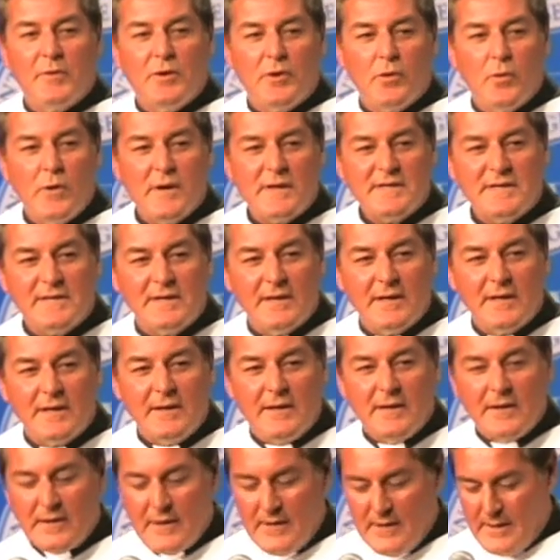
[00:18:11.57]

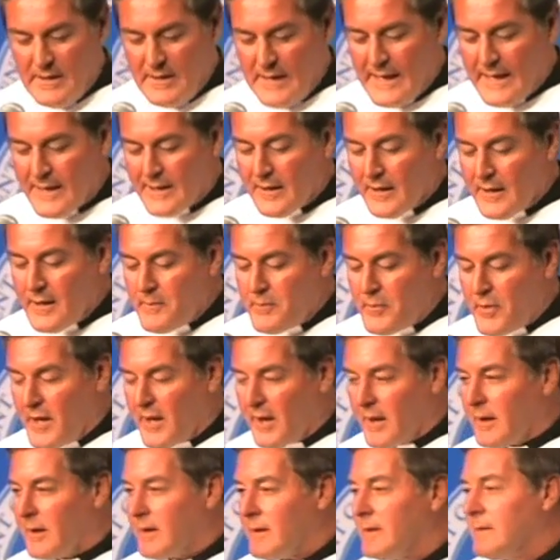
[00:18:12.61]
twisted and
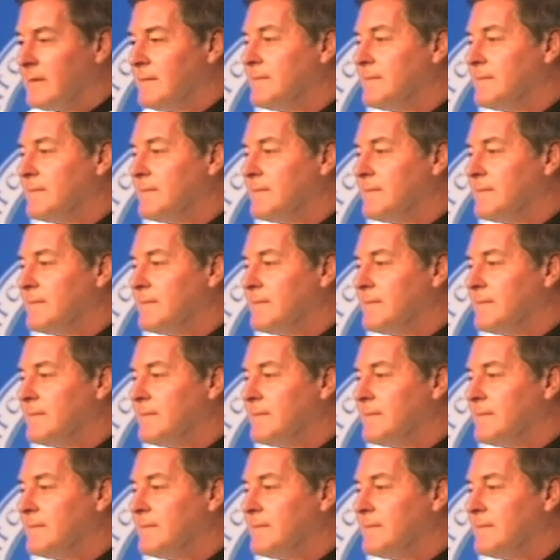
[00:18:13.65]
limping.